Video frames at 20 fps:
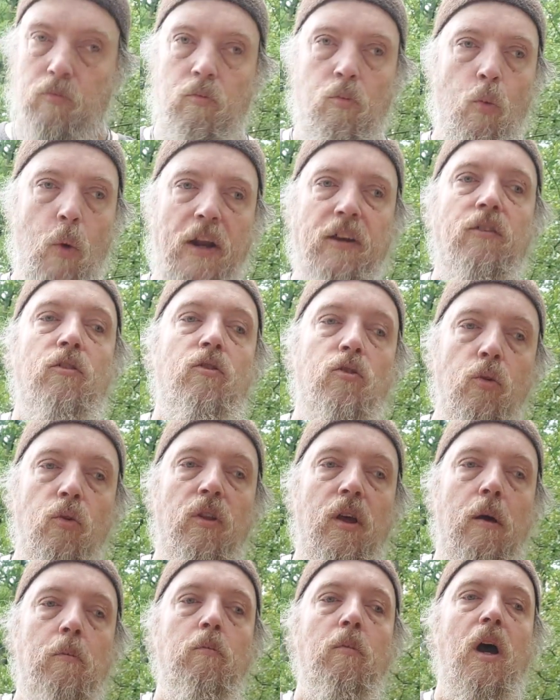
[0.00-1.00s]
went to
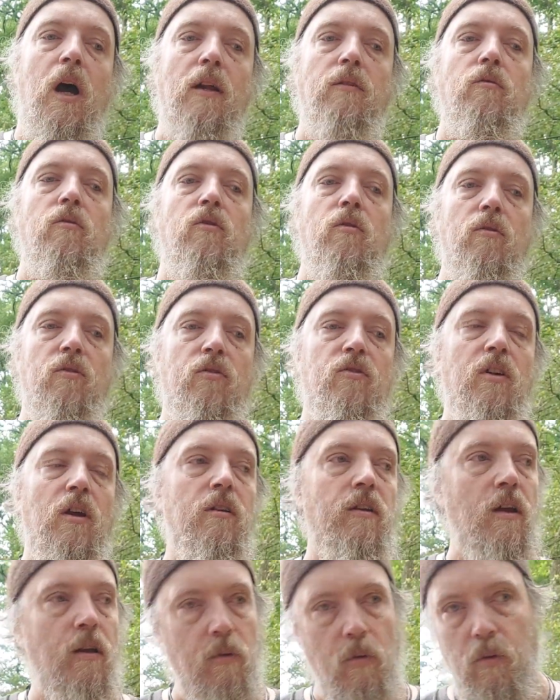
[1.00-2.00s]
them and
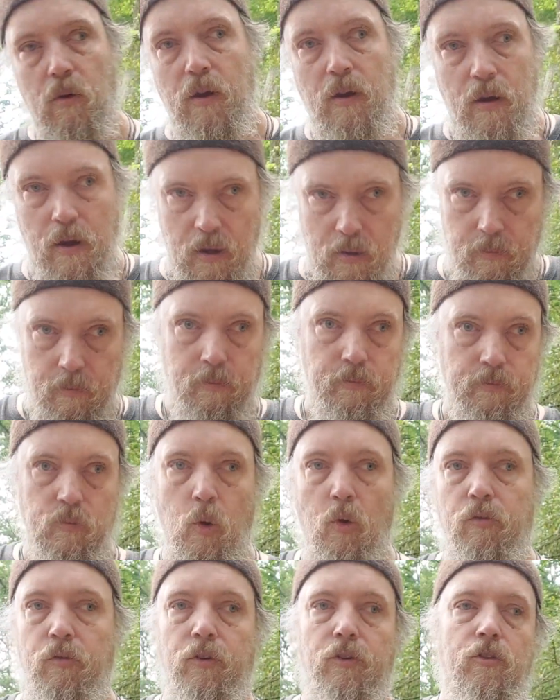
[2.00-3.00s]
said,
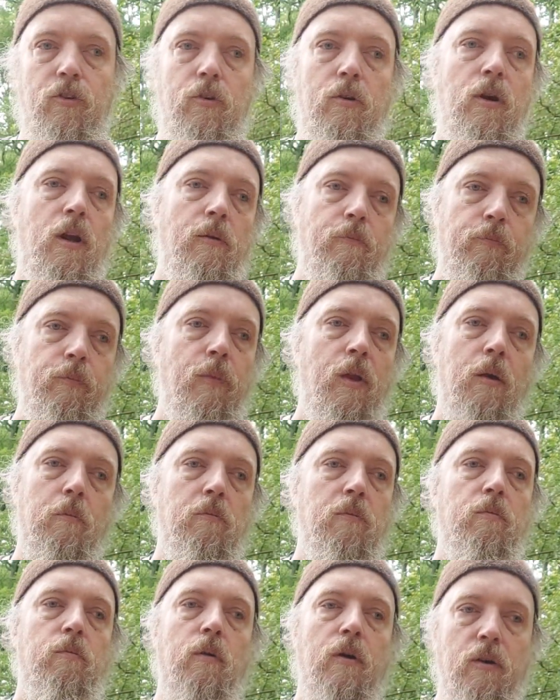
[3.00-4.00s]
officer,
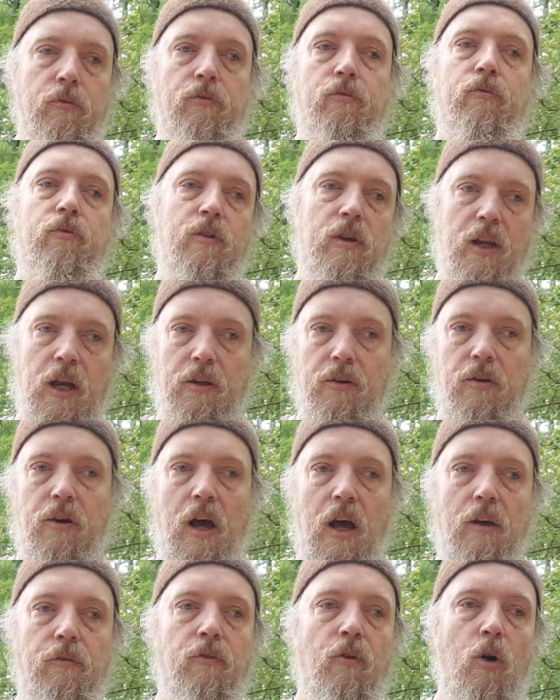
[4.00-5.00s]
I've got a
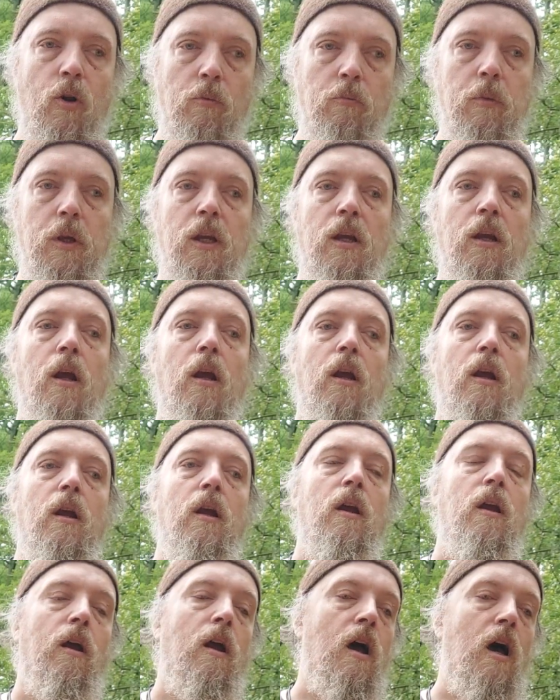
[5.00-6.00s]
knife on me,
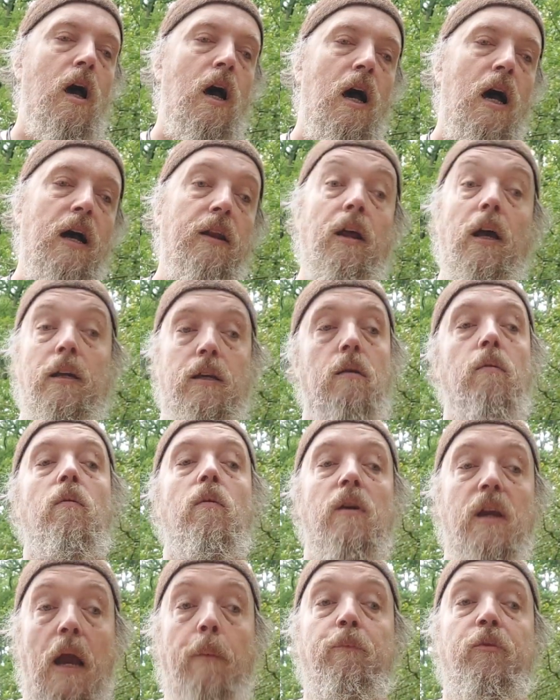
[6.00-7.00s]
and I
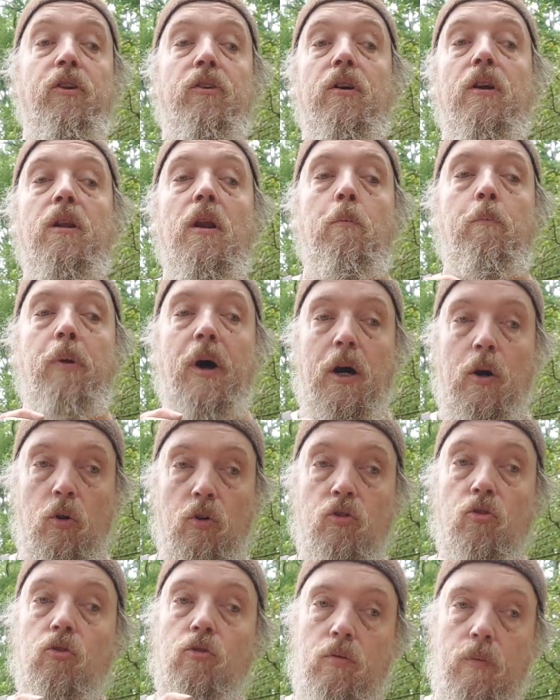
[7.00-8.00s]
kept it in a
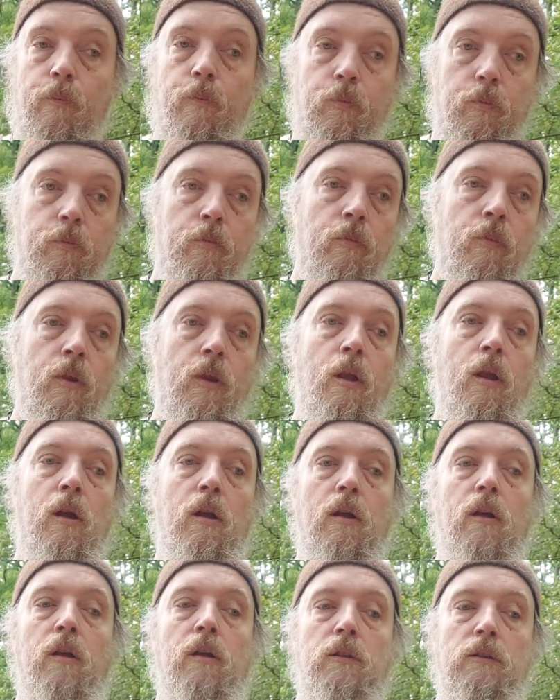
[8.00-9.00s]
pouch.
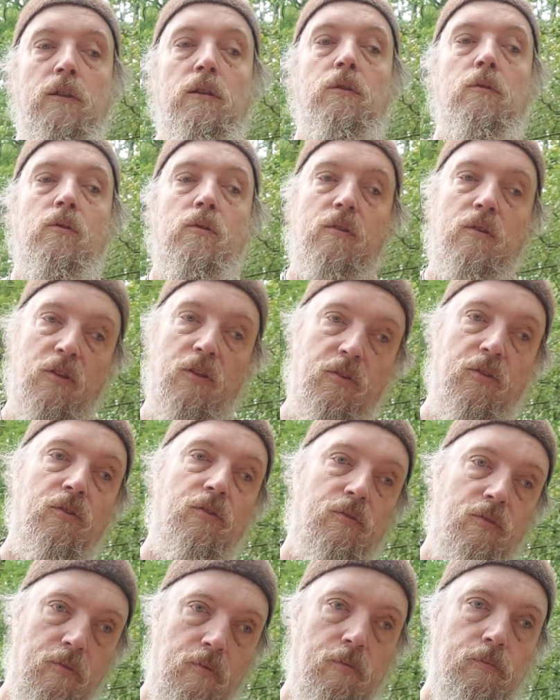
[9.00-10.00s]
This
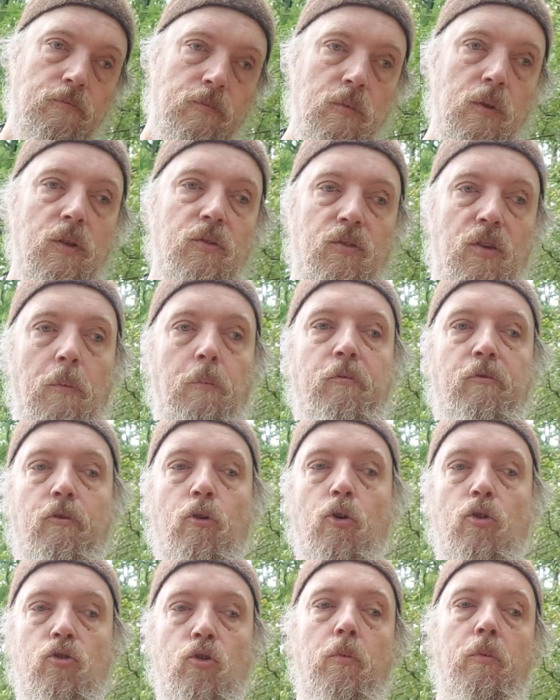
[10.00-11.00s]
is a tip
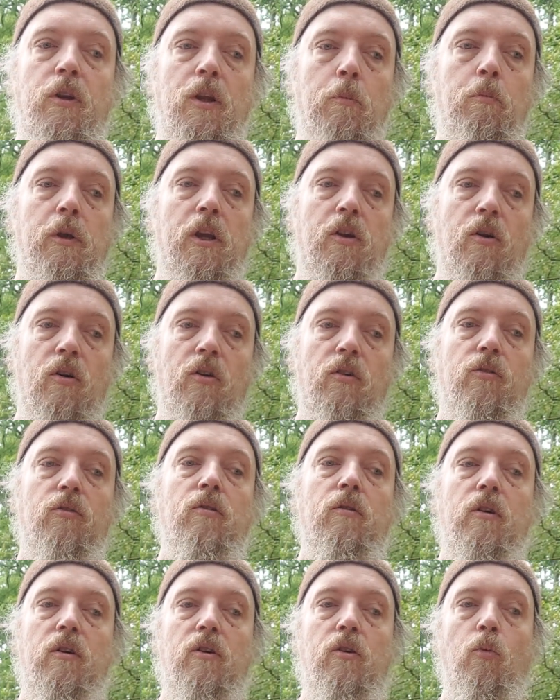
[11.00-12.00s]
for Germany, because
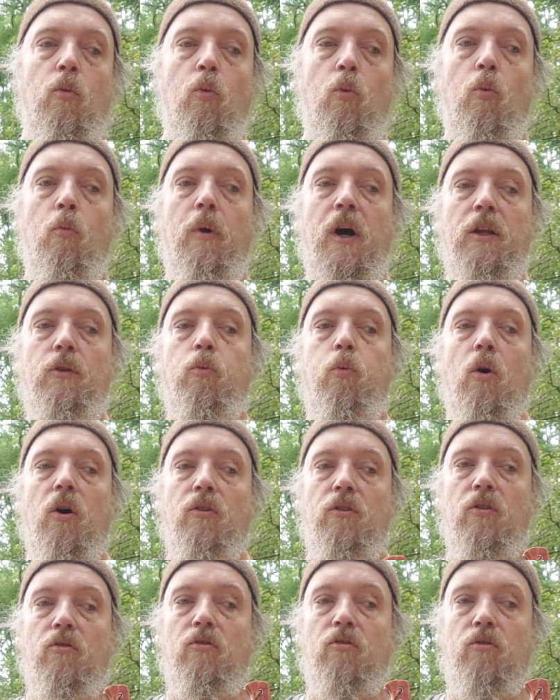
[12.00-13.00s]
you might
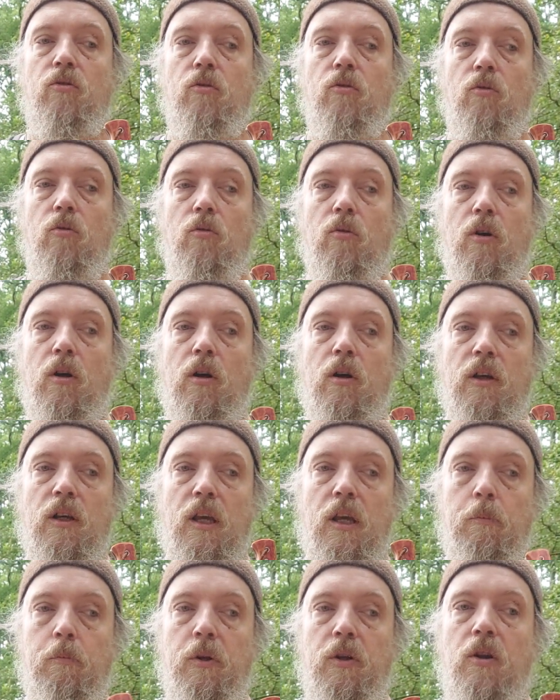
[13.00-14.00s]
want it to
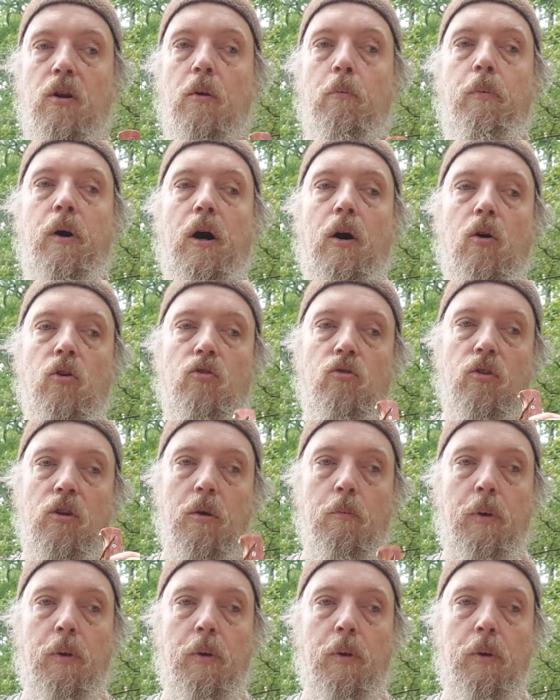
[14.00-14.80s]
keep it in a pouch,